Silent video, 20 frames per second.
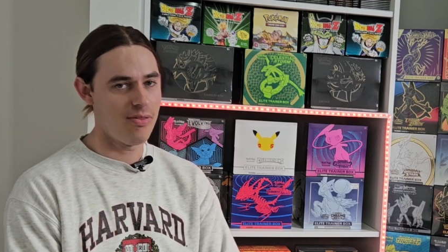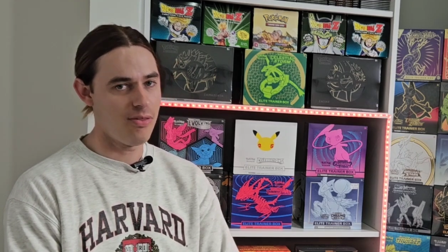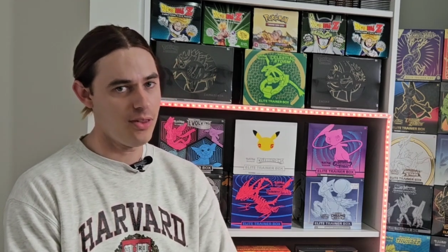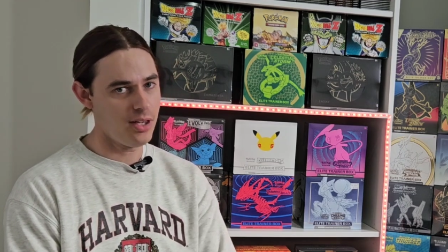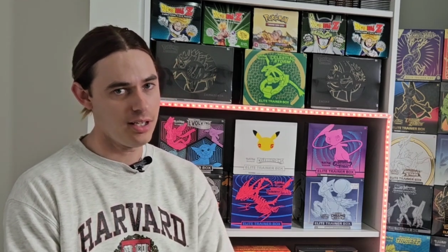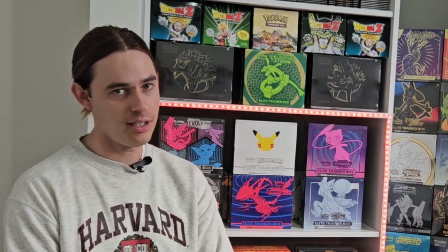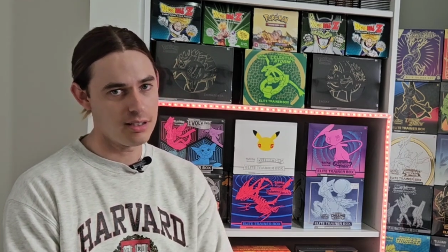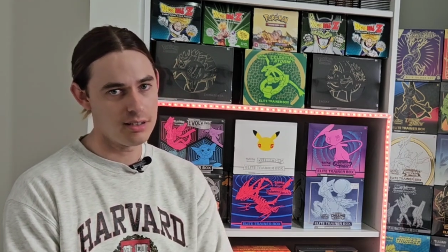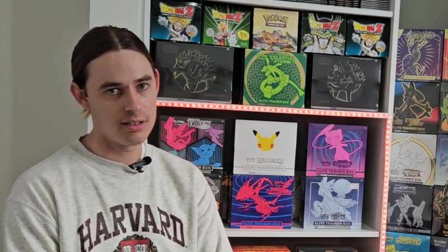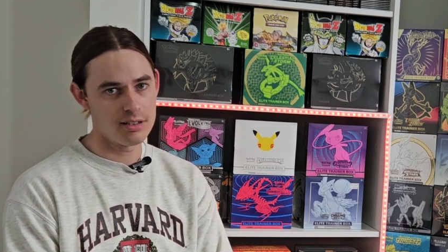
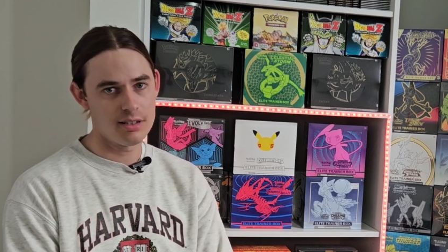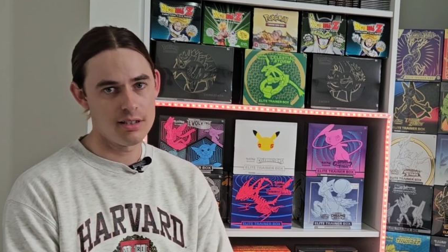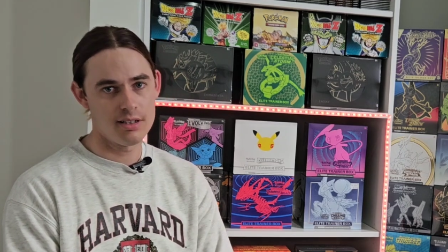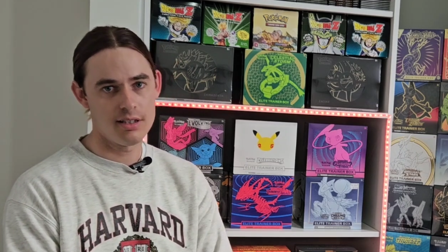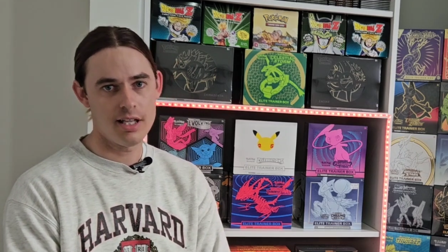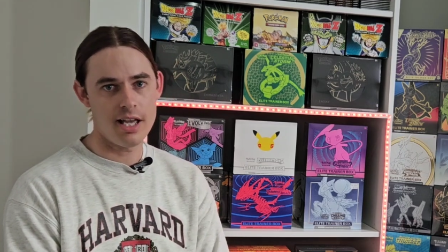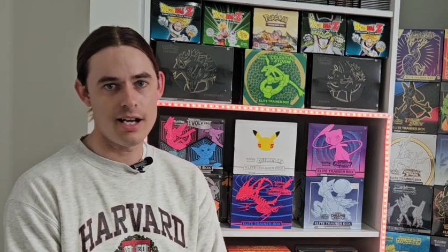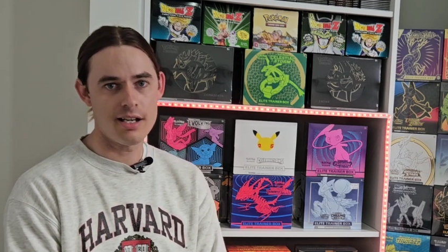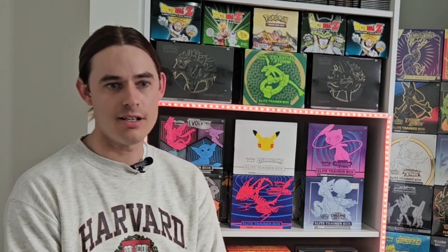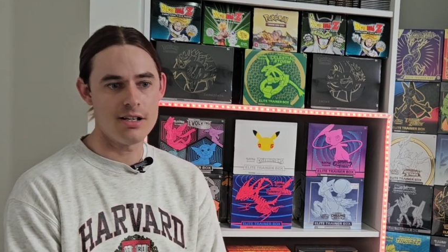Think
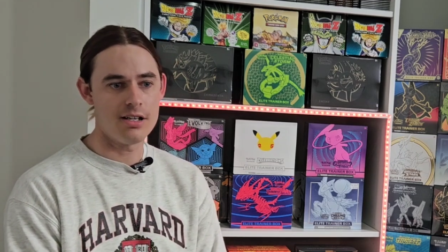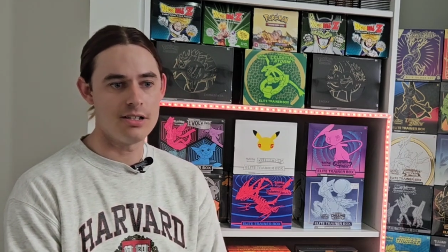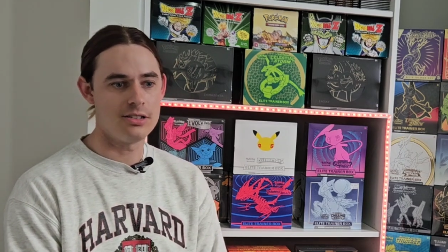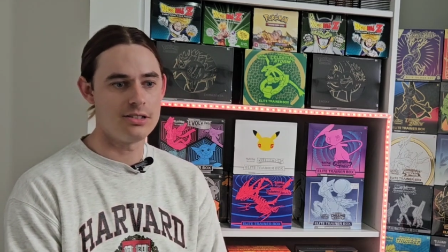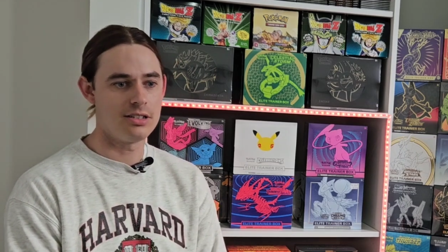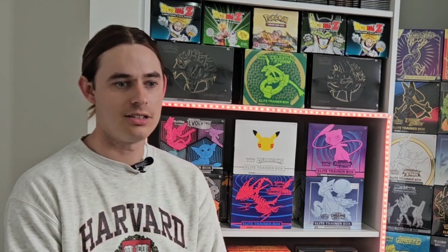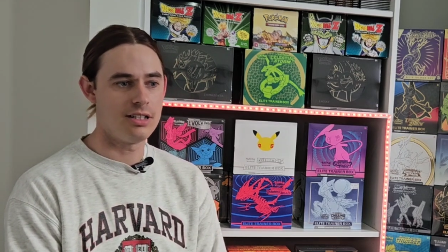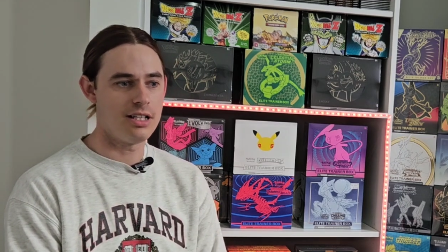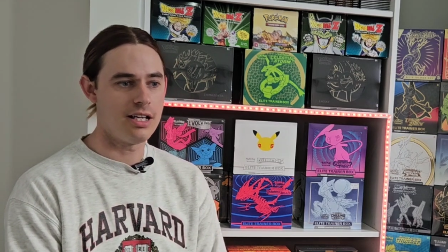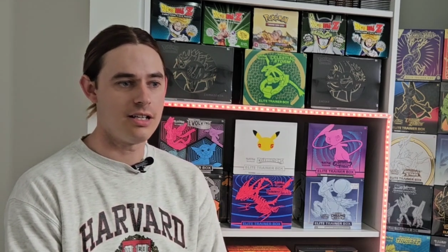
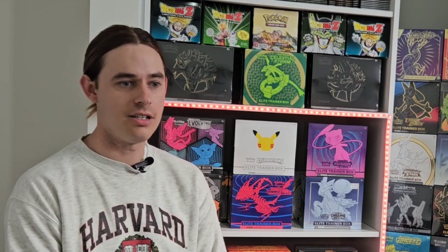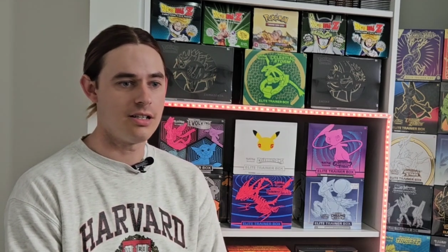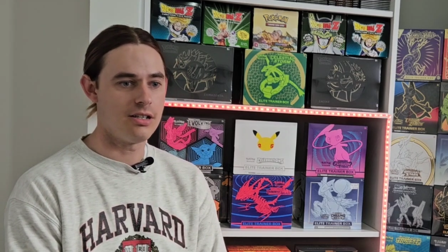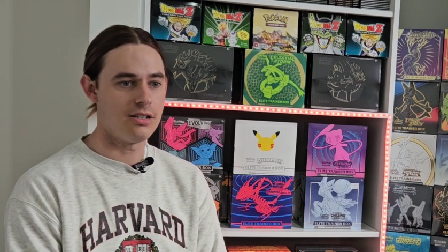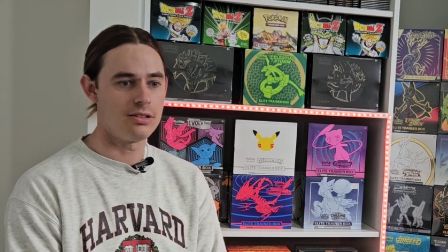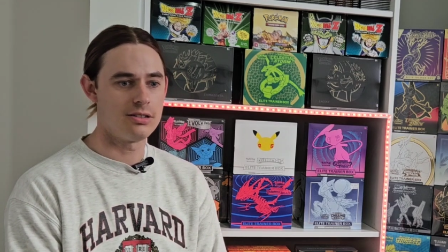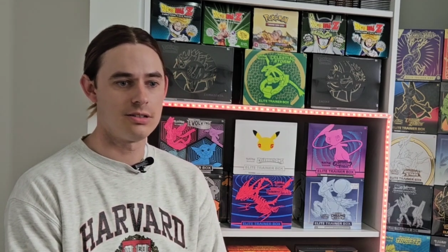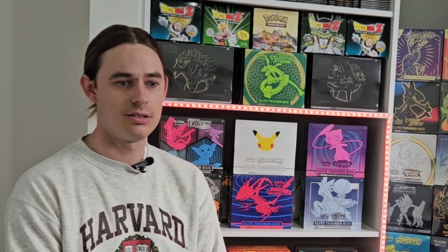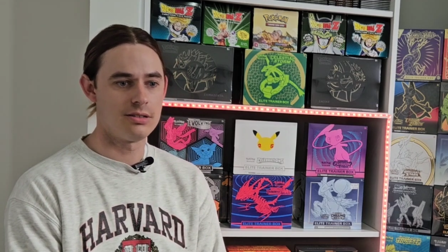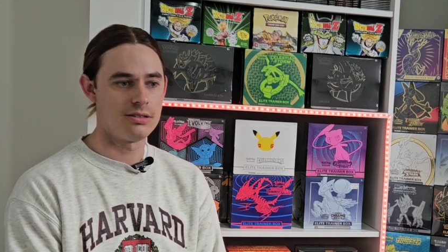Latios and
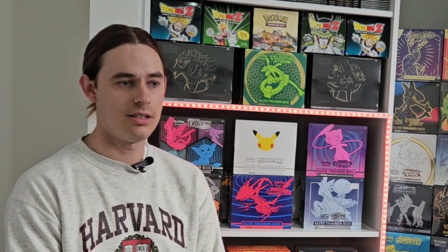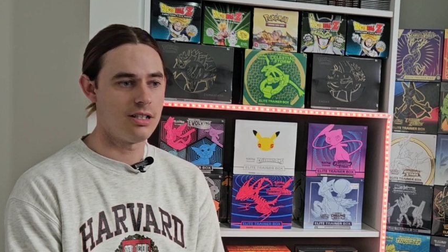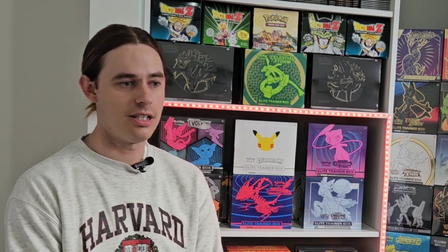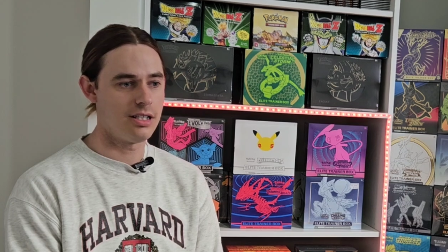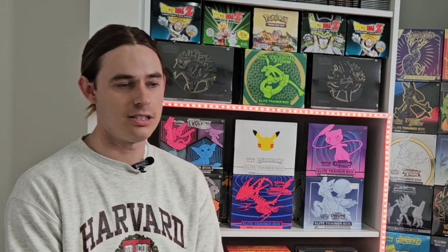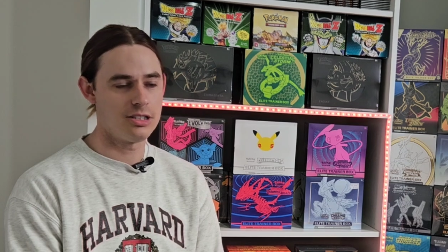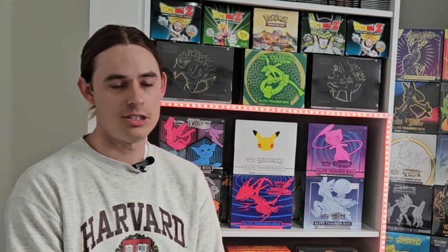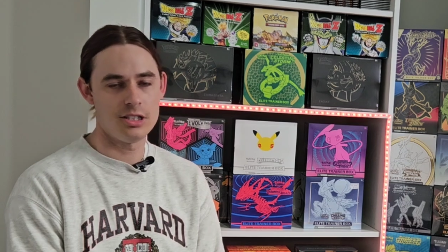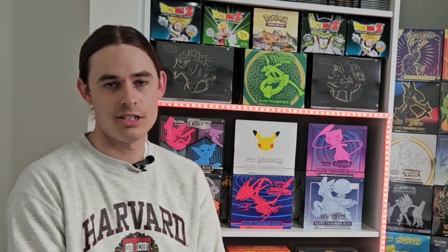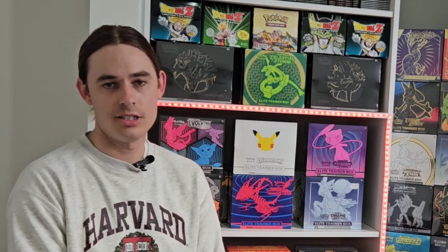
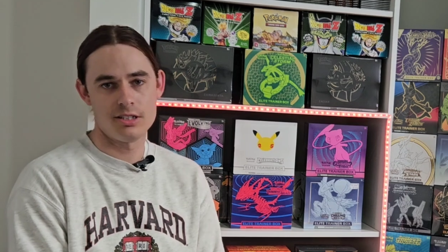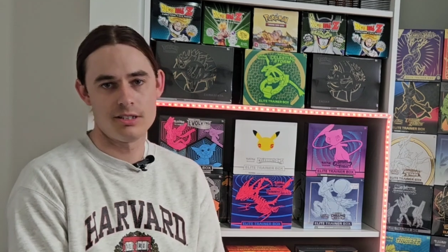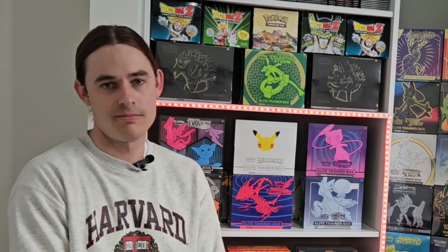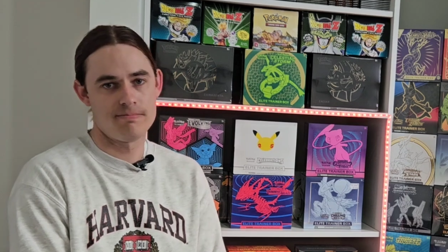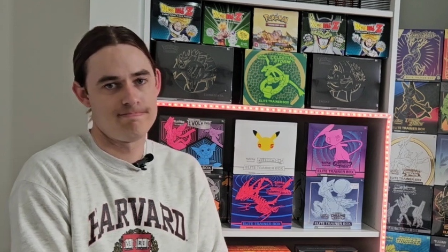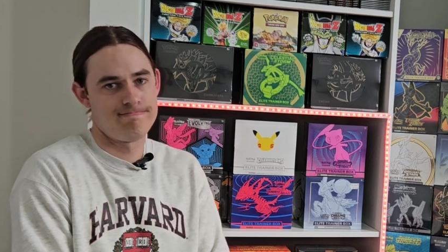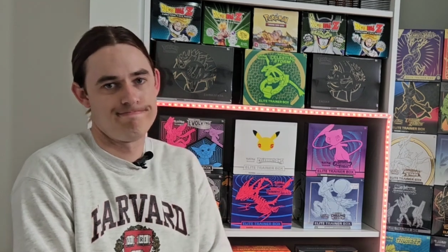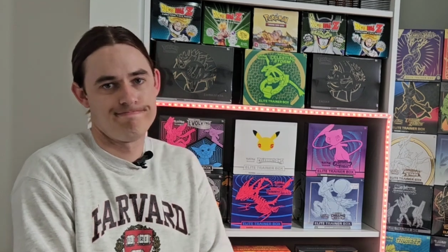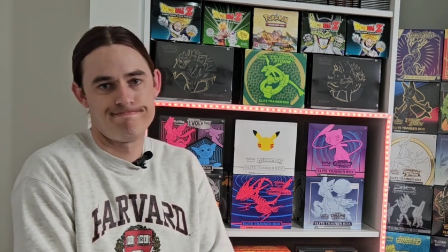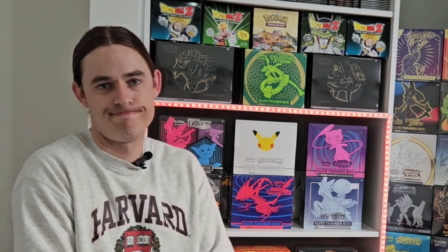Latios. Just
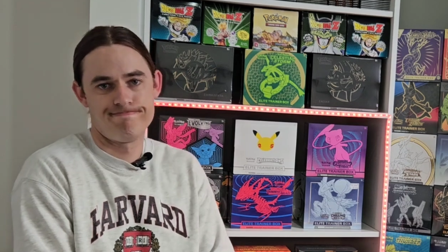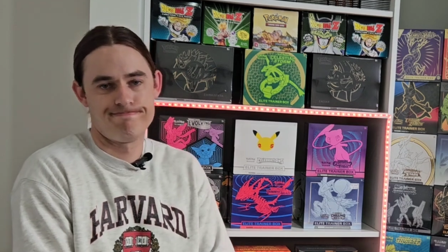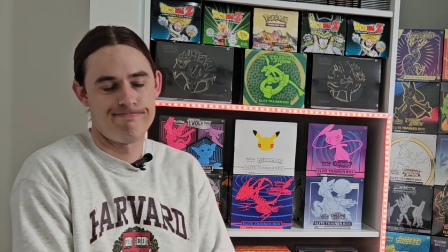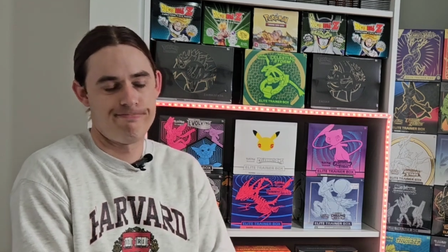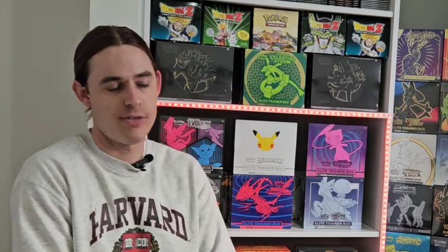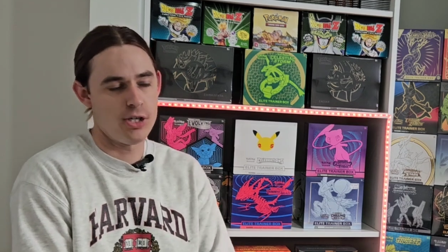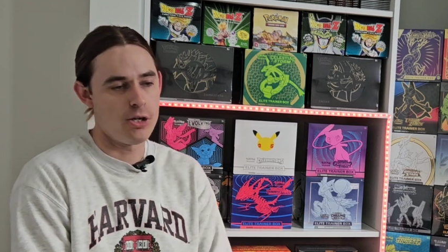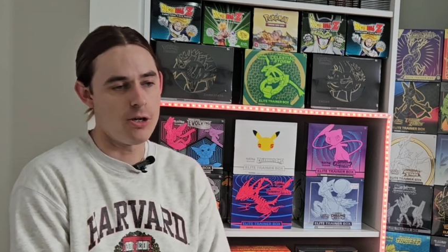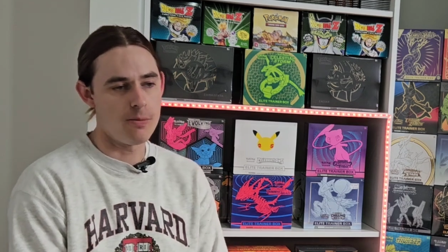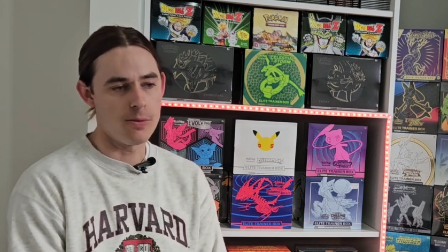
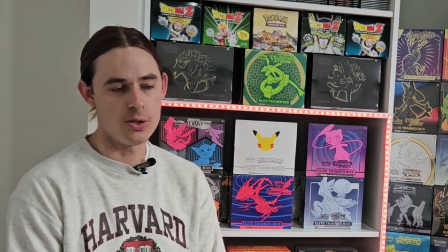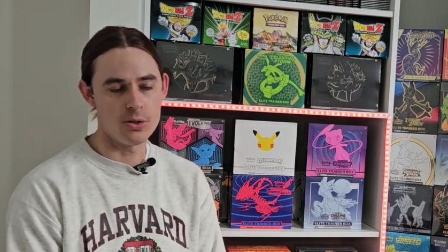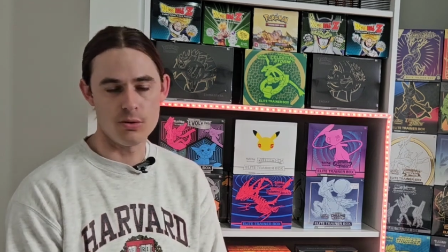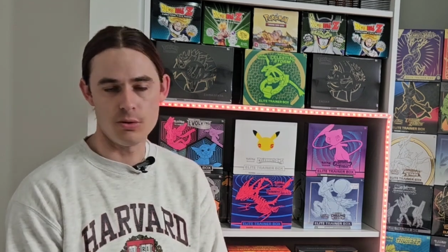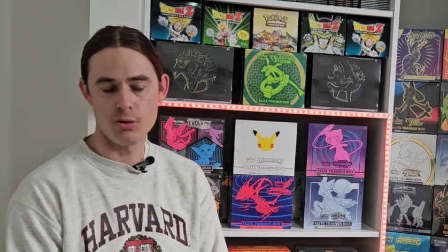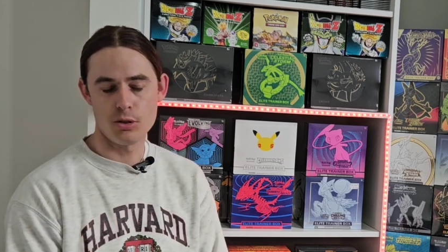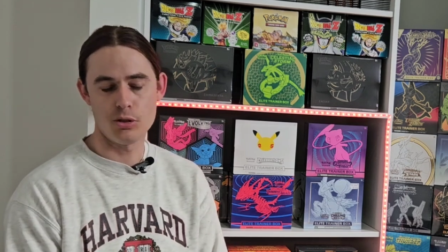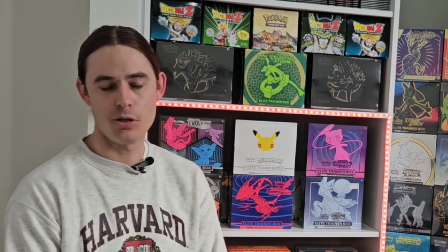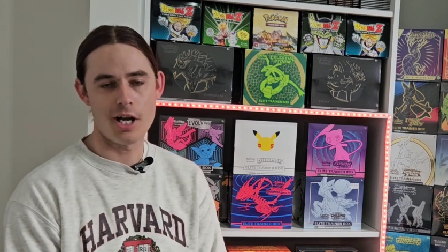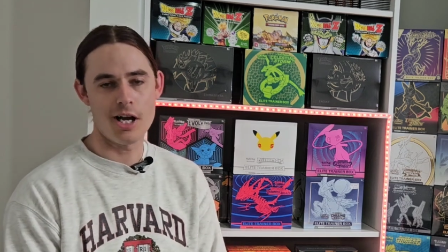
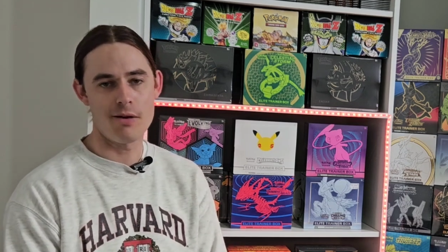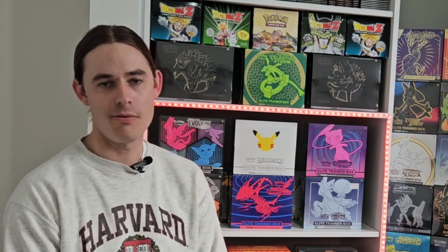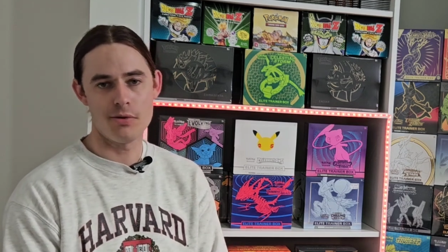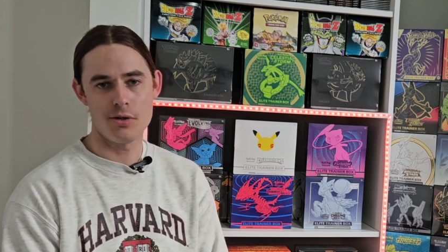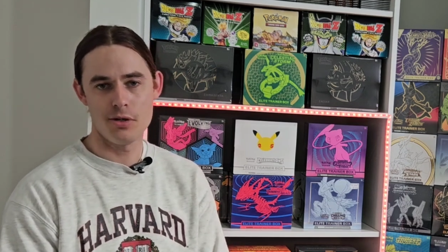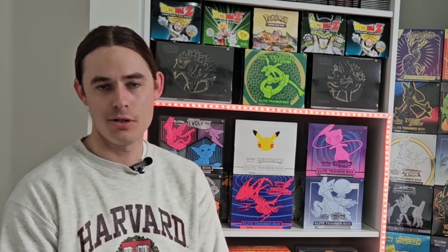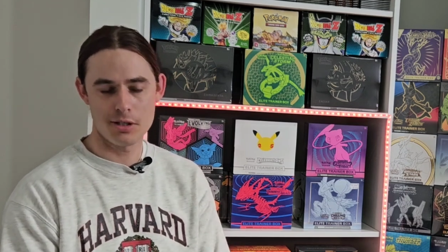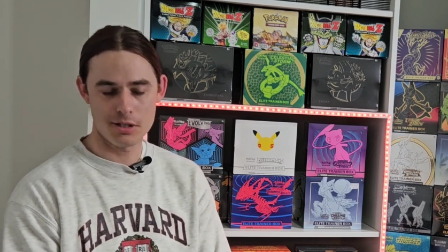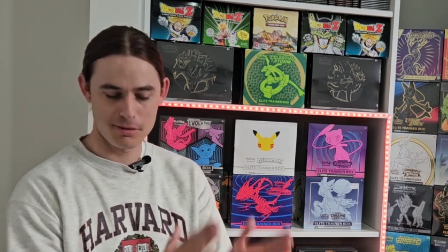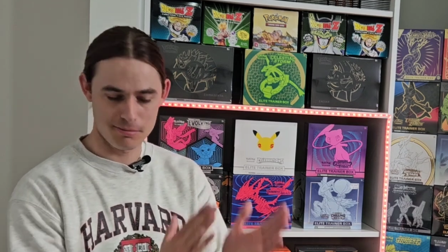phenomenal. Great
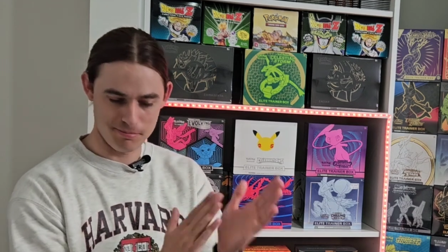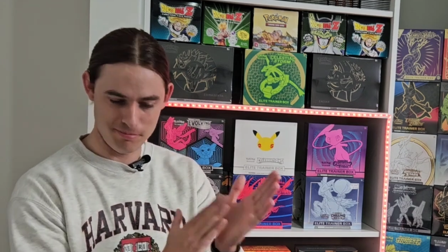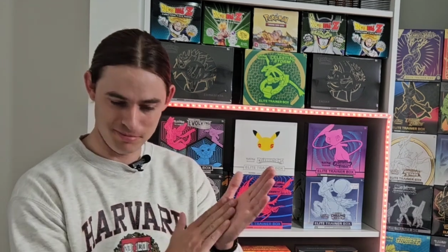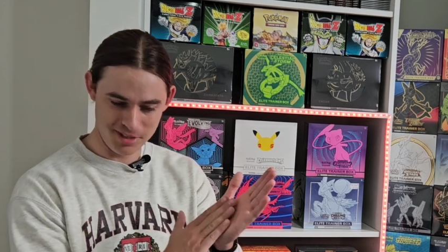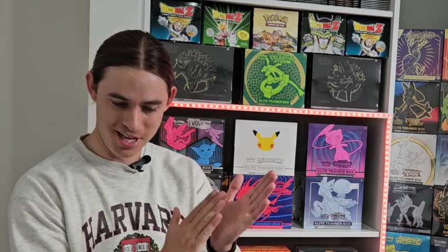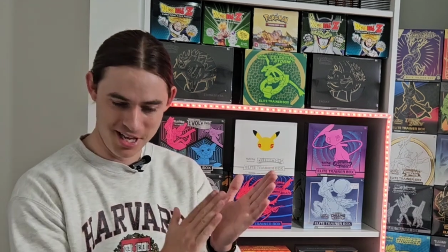work.